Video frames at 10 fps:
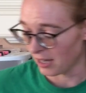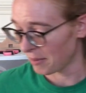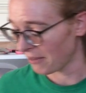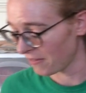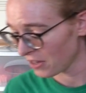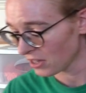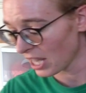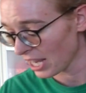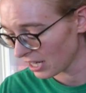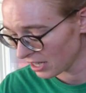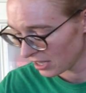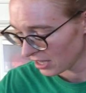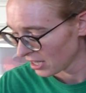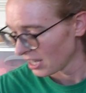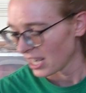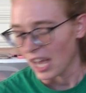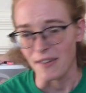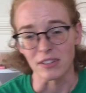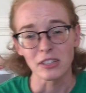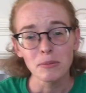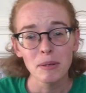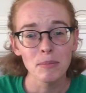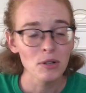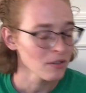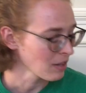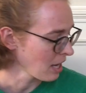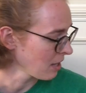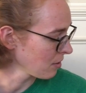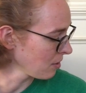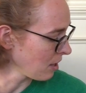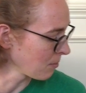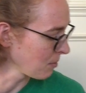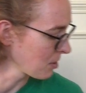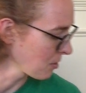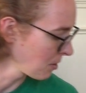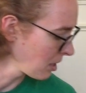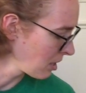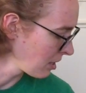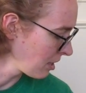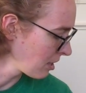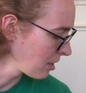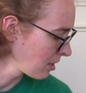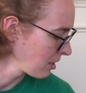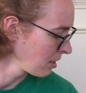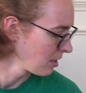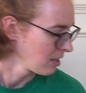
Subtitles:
I feel like I have a little bit more of a handle on what's going on here.